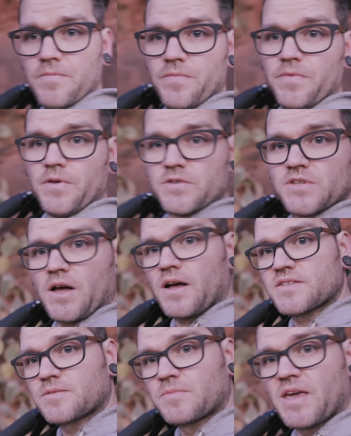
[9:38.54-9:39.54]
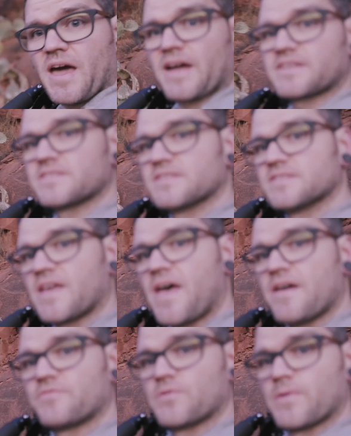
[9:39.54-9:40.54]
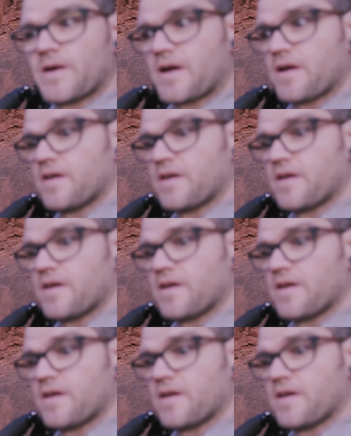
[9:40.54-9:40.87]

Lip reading: There's awesome cactuses everywhere.